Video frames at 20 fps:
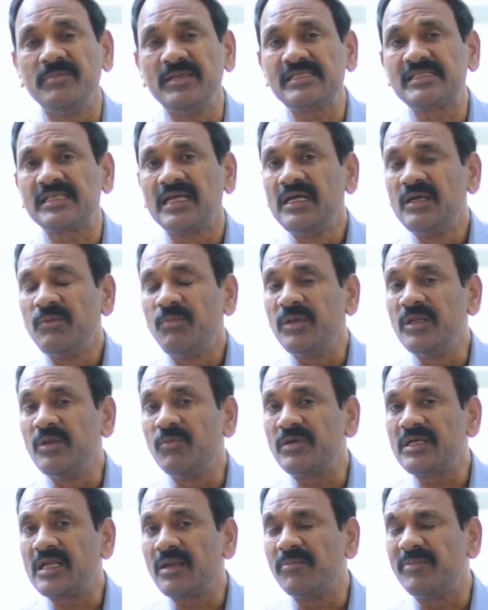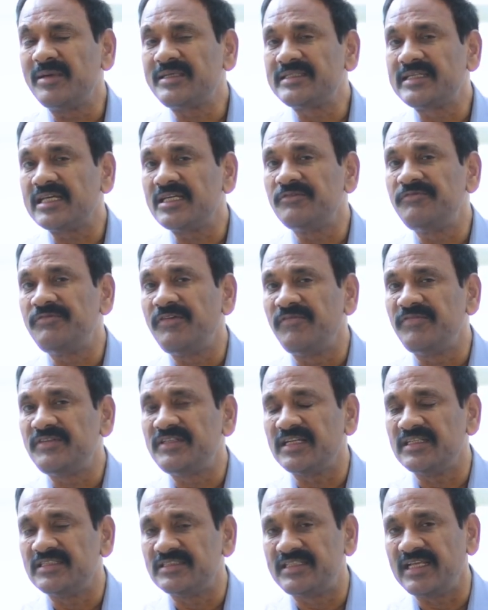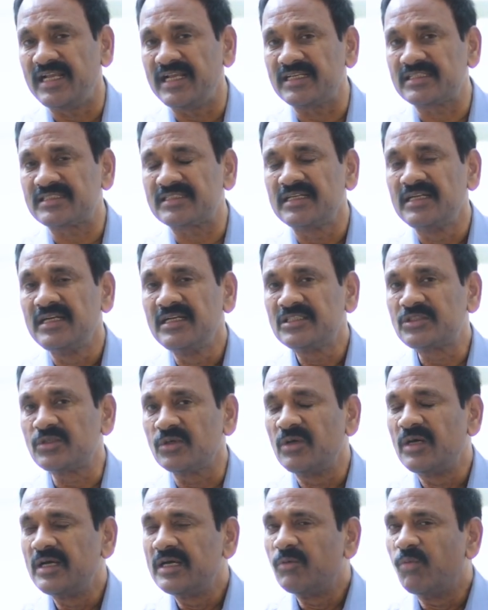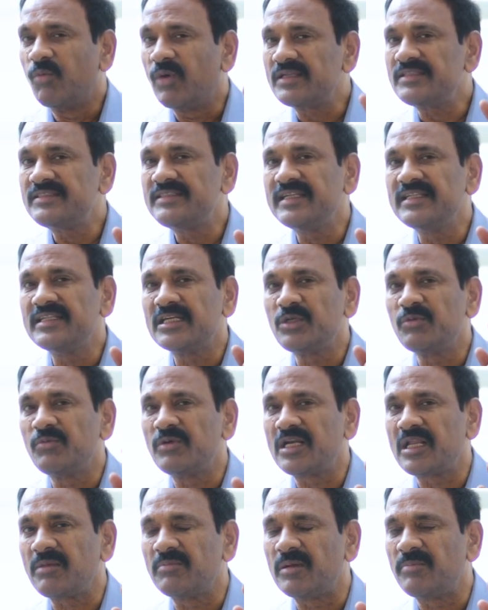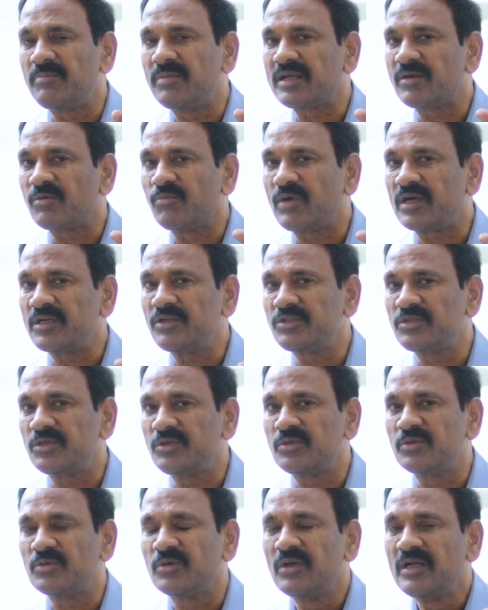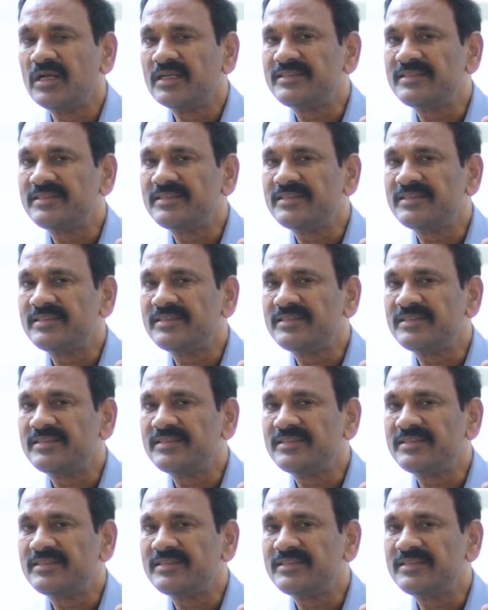Means when you want to remember 10-15 things, so one thing that you want to remember, what you should do,